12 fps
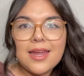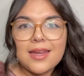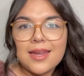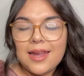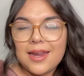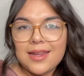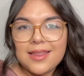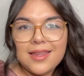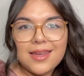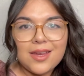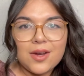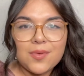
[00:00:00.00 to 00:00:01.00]
anything
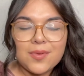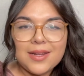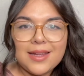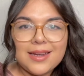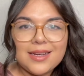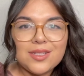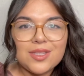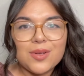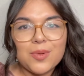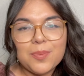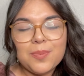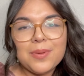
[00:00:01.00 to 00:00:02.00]
yarn related, so
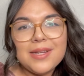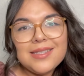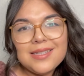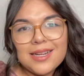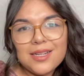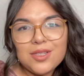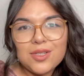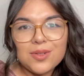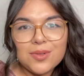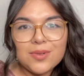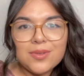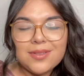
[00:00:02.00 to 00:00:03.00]
please stay
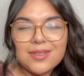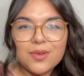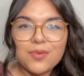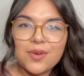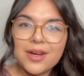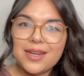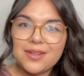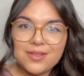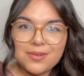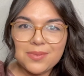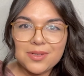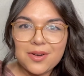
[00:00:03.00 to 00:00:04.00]
tuned, don't forget to
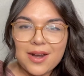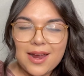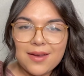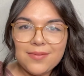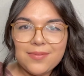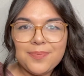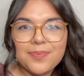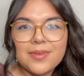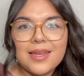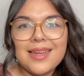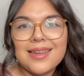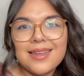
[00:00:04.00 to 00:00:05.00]
subscribe
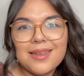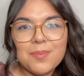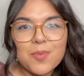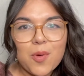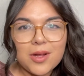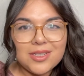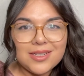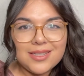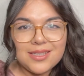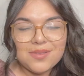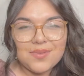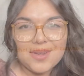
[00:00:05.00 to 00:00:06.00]
and keep watching this
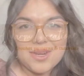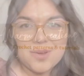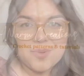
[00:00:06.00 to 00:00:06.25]
video.